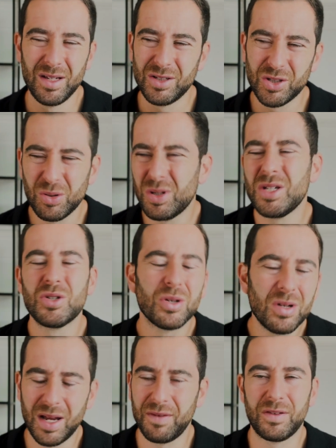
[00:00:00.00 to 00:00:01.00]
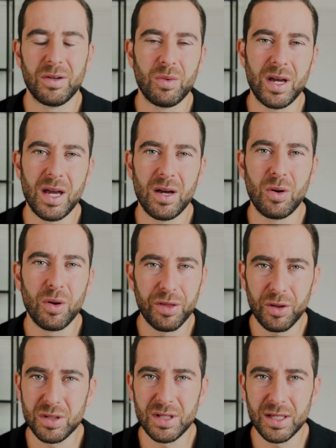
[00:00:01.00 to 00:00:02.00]
surely you shouldn't have to wear
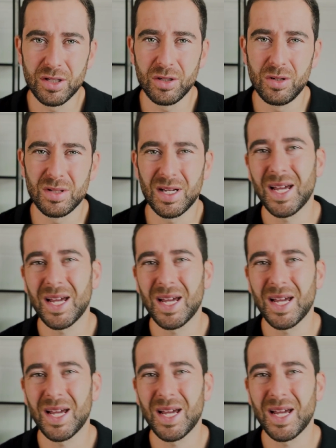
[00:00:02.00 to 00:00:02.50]
orthotic shoes.